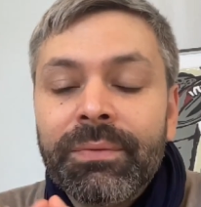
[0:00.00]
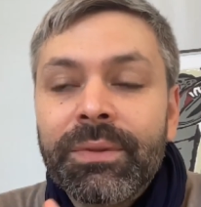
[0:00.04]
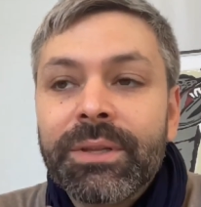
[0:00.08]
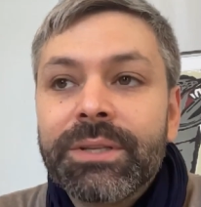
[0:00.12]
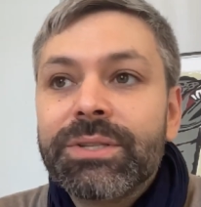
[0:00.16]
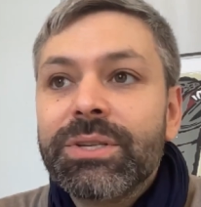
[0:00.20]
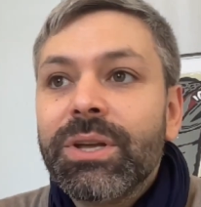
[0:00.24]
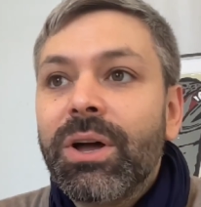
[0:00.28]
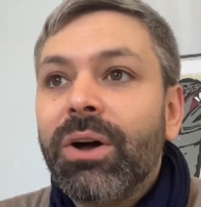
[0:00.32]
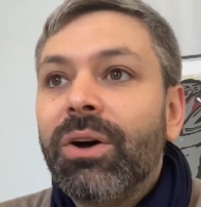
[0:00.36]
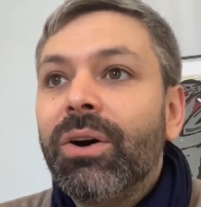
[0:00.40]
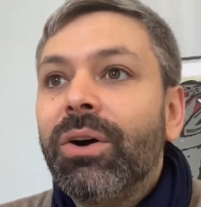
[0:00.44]

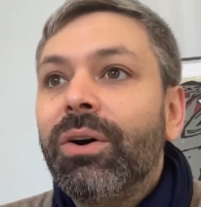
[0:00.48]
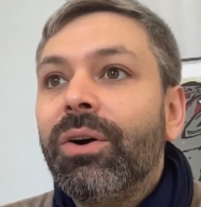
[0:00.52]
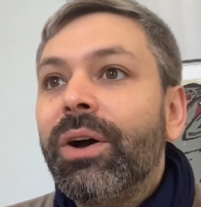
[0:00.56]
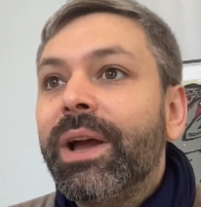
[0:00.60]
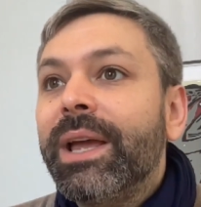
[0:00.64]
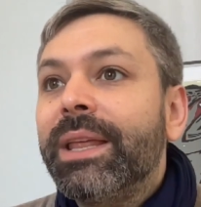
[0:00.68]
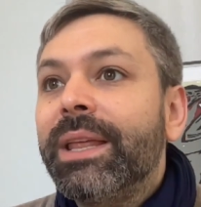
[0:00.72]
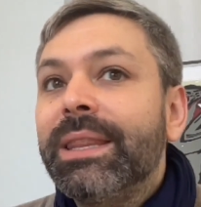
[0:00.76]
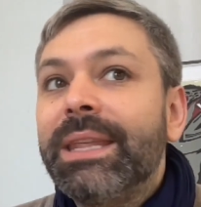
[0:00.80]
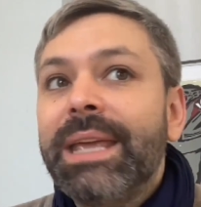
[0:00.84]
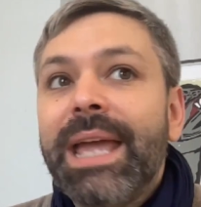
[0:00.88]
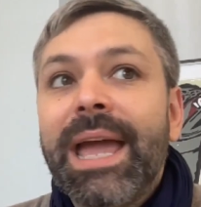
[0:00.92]
So
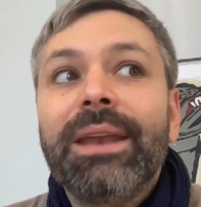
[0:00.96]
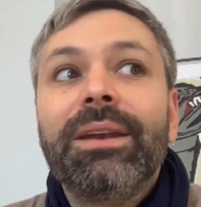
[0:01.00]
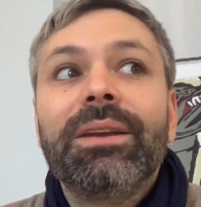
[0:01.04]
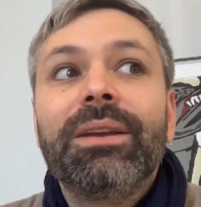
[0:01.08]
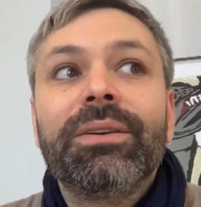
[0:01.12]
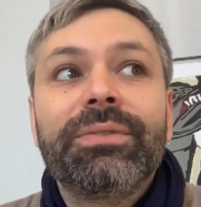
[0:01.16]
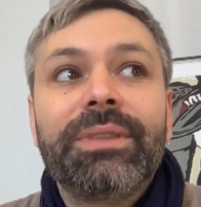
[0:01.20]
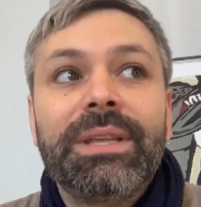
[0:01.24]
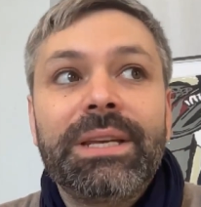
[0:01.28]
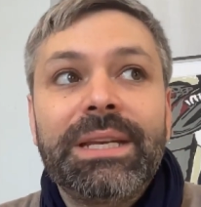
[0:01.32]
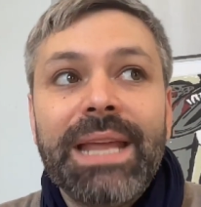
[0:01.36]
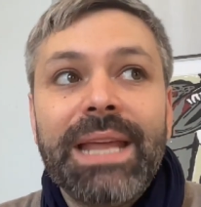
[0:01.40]
in the end
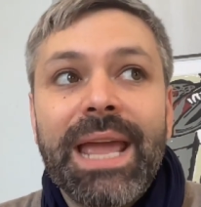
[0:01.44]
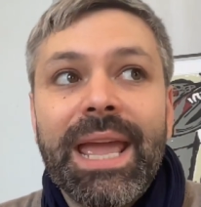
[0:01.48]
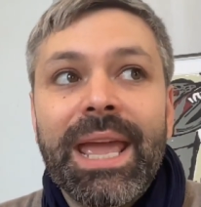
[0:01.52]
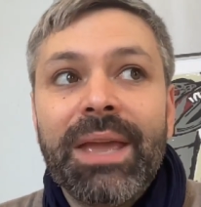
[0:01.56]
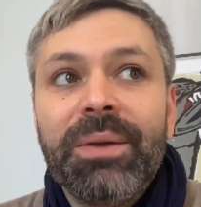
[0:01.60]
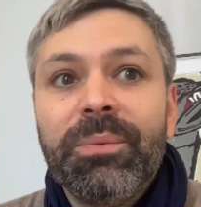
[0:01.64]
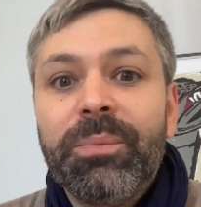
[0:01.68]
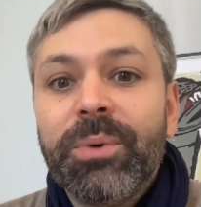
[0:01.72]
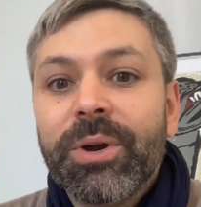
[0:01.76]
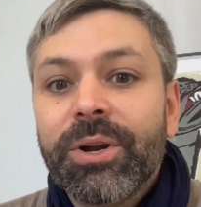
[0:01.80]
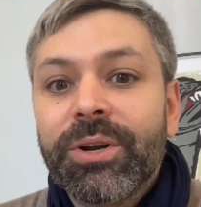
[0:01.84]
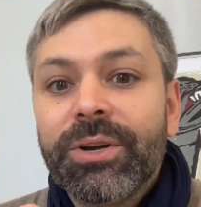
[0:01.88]
of the
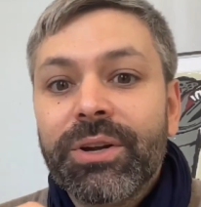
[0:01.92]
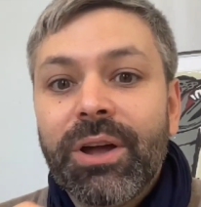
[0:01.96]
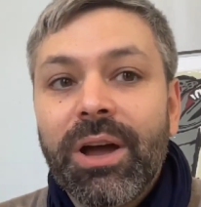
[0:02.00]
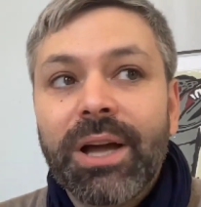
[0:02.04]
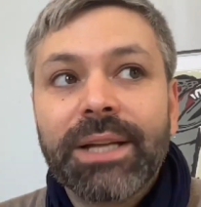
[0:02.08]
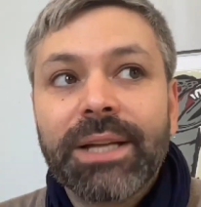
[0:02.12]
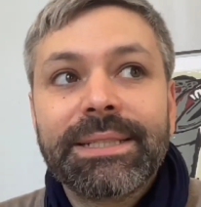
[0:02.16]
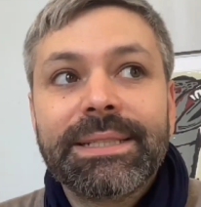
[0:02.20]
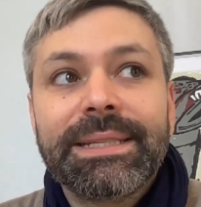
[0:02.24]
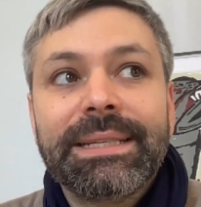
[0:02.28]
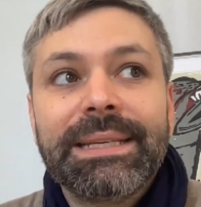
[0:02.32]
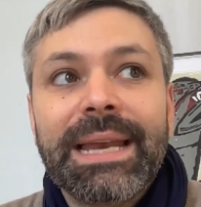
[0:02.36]
day, we're
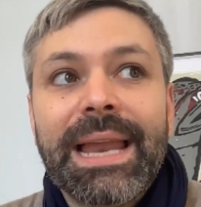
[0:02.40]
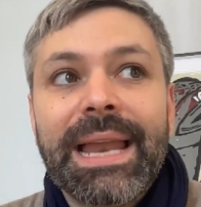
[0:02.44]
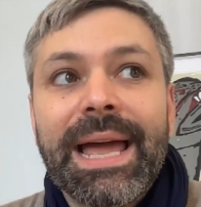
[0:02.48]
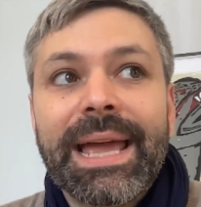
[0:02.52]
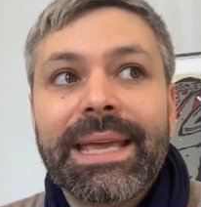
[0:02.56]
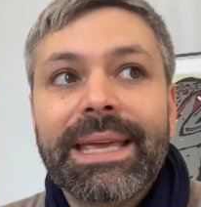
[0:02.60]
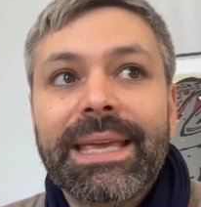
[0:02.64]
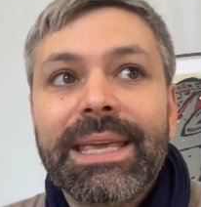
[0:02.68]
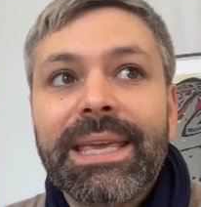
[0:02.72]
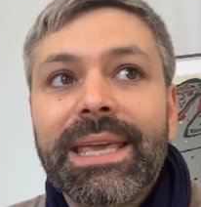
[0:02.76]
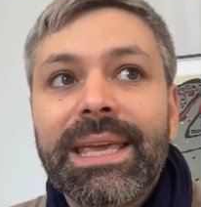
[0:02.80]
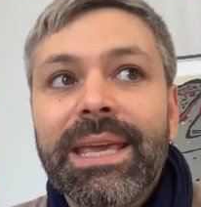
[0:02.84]
not
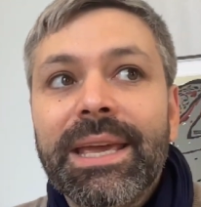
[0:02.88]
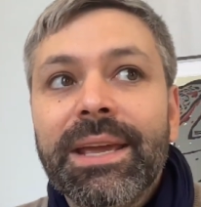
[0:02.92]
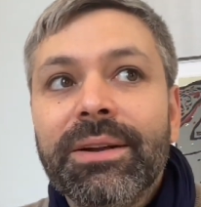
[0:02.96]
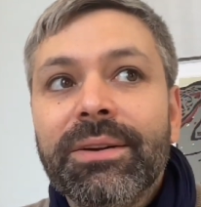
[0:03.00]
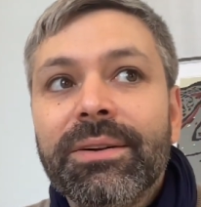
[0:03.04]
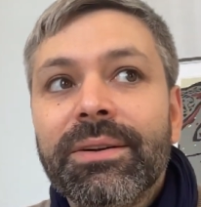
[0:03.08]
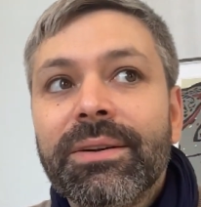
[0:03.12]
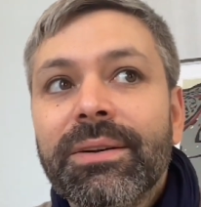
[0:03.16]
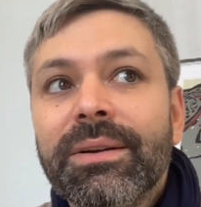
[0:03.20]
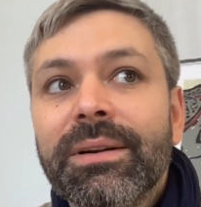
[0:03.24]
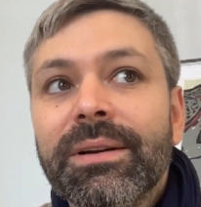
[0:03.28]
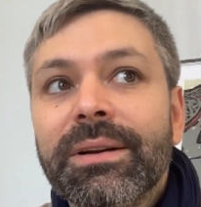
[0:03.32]
like
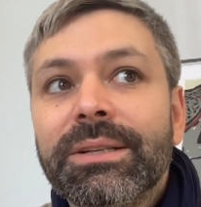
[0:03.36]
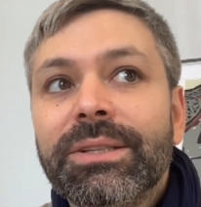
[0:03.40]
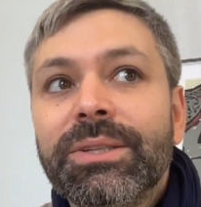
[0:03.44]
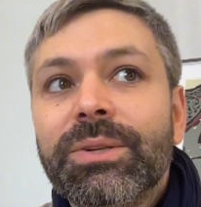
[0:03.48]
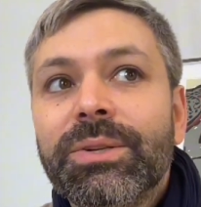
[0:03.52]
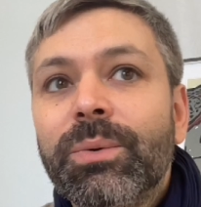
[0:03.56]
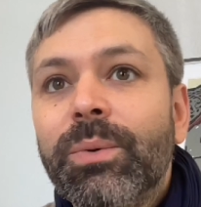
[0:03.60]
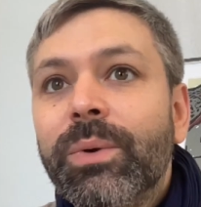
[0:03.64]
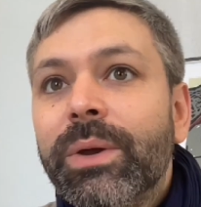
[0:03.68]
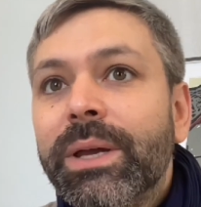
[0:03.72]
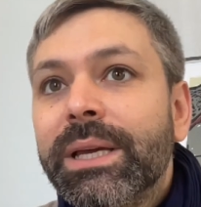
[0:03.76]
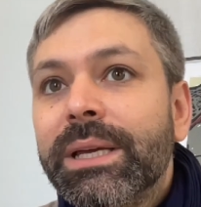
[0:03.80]
here
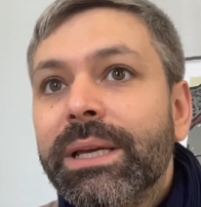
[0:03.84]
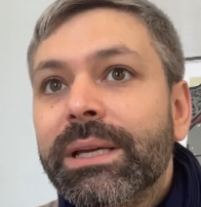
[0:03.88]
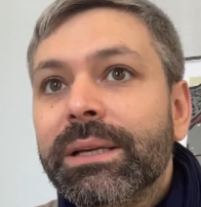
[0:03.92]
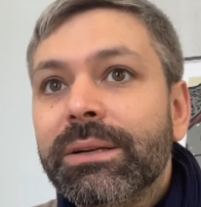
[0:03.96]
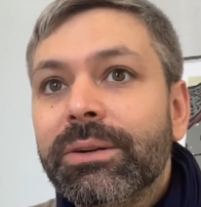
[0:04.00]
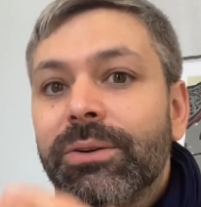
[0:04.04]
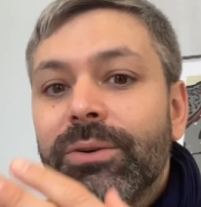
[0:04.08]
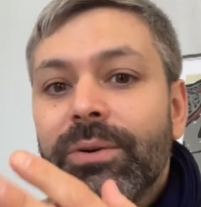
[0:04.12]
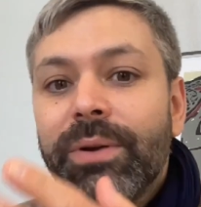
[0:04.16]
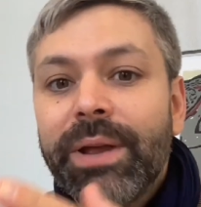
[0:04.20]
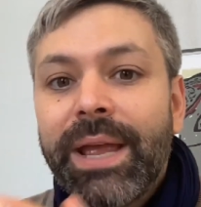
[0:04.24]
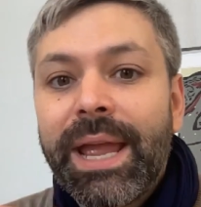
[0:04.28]

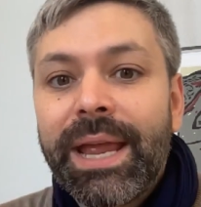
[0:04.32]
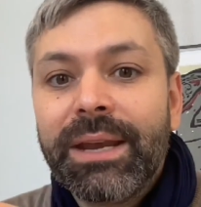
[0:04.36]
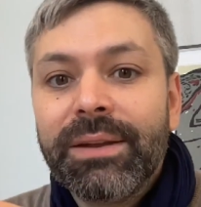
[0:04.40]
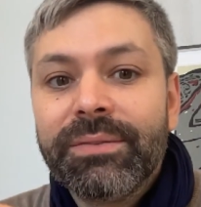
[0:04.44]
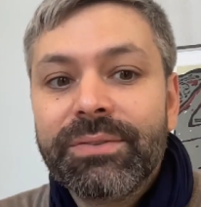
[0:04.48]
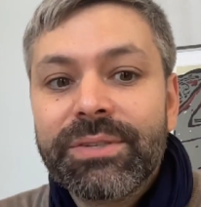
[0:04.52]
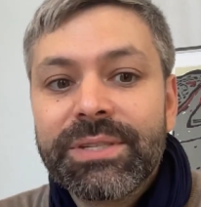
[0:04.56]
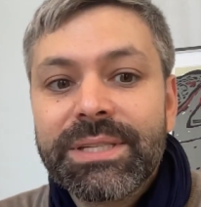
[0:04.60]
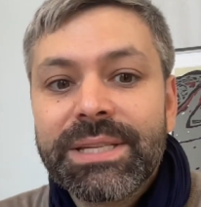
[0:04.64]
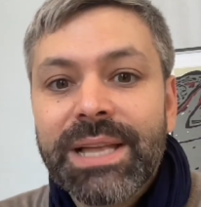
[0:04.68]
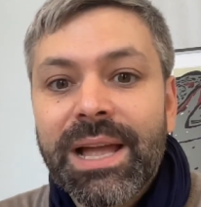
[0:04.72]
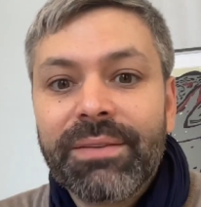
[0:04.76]
doing
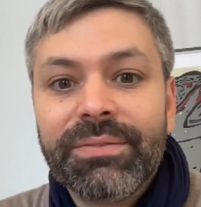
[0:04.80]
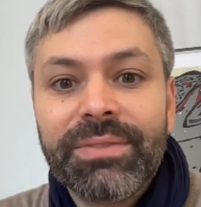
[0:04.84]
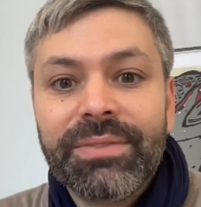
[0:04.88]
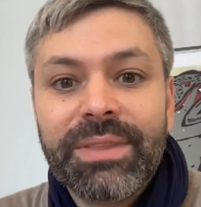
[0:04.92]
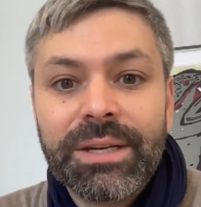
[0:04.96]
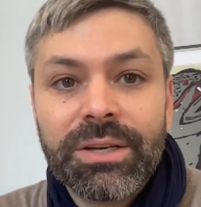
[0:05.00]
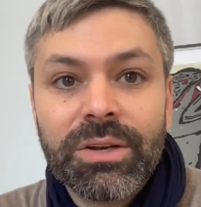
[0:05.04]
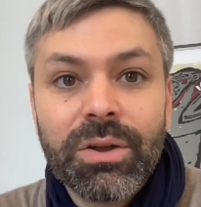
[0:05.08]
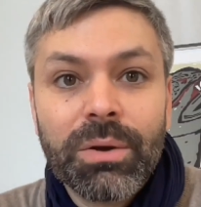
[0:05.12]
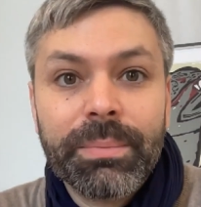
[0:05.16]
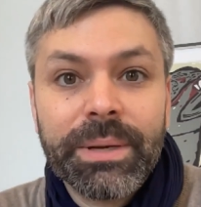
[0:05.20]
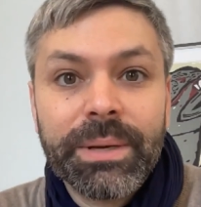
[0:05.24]
creative stuff
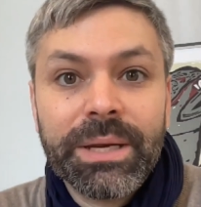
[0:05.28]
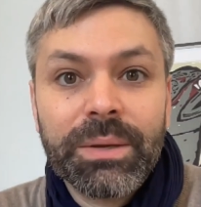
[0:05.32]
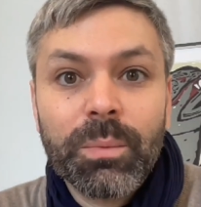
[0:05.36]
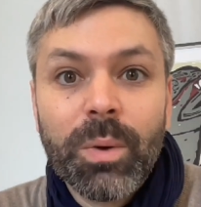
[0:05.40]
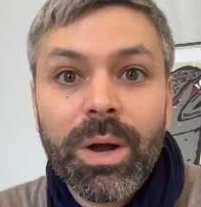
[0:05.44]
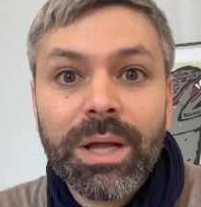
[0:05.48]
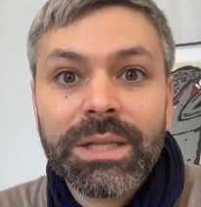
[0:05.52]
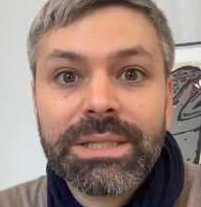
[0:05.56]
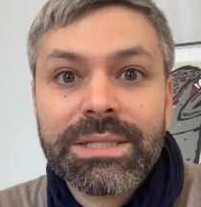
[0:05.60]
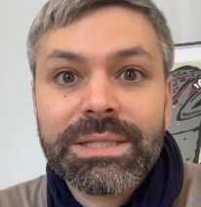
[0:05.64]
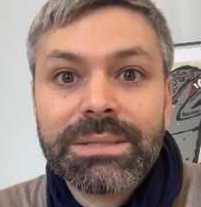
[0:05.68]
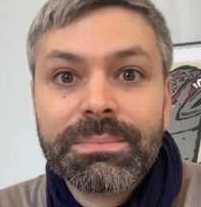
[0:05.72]
that nobody
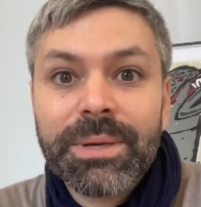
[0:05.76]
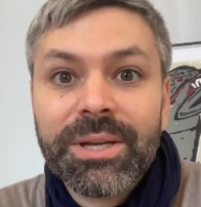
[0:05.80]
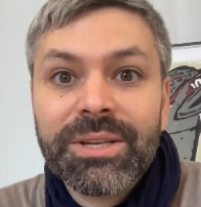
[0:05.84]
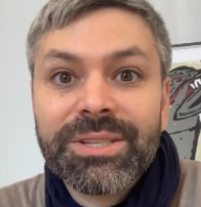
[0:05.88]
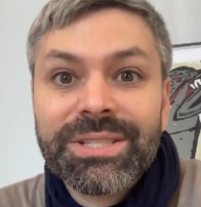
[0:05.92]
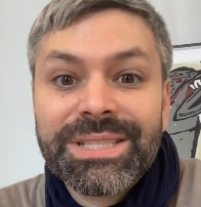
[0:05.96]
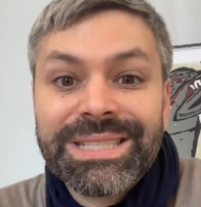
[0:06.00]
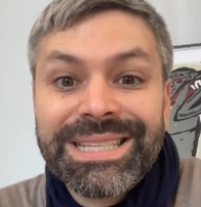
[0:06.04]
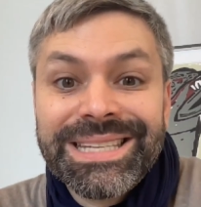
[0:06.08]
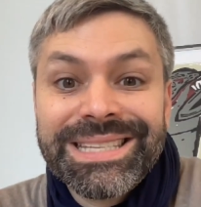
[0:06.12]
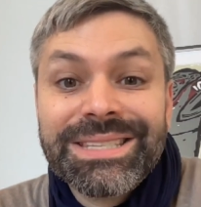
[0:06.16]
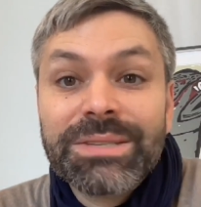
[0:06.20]
wants,
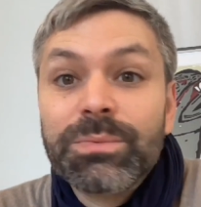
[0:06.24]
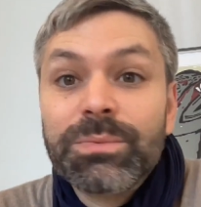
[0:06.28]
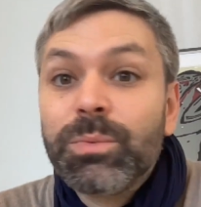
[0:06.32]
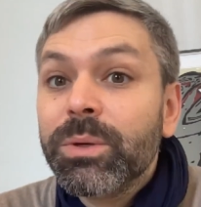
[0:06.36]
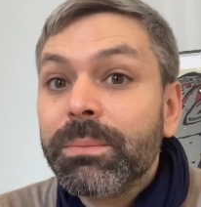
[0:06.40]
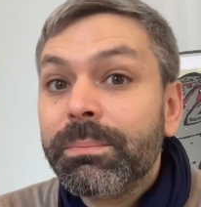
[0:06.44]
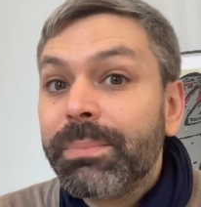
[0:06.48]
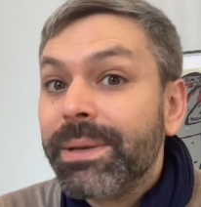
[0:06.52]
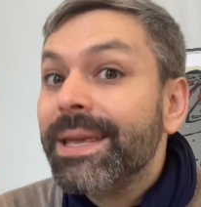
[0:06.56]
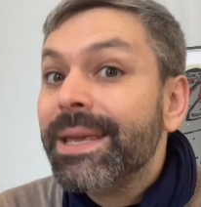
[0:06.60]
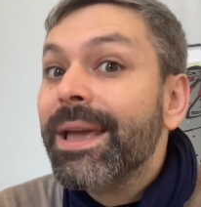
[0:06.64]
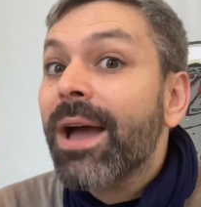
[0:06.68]
because this
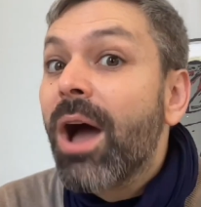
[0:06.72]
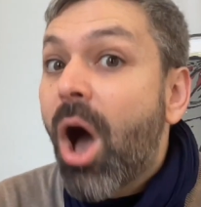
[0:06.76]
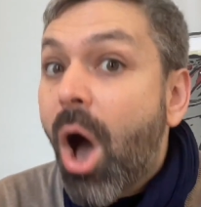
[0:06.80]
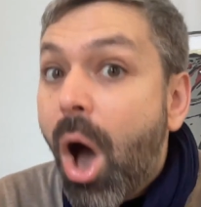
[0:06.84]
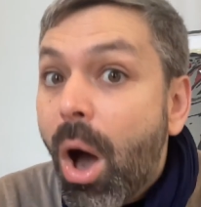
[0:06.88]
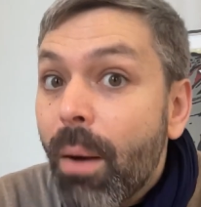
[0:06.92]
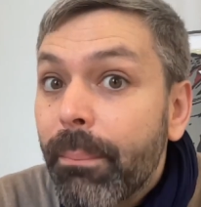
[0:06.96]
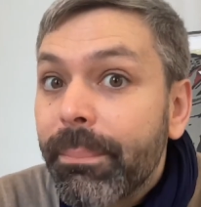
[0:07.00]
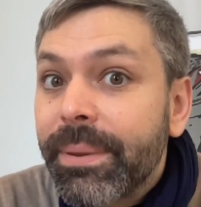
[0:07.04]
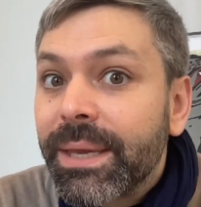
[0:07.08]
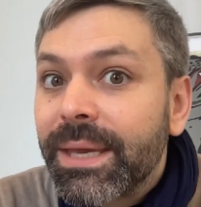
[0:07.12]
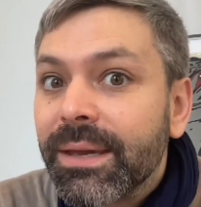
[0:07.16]
would be a
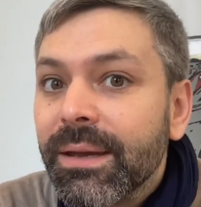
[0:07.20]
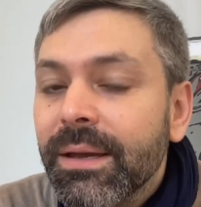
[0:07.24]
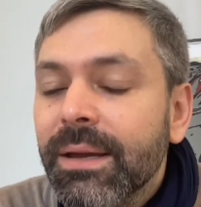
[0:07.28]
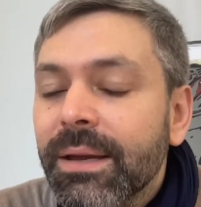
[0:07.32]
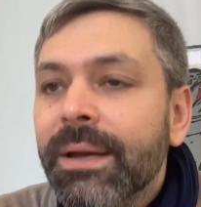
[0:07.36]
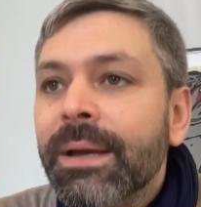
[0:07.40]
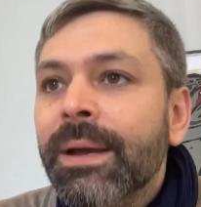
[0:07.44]
hobby.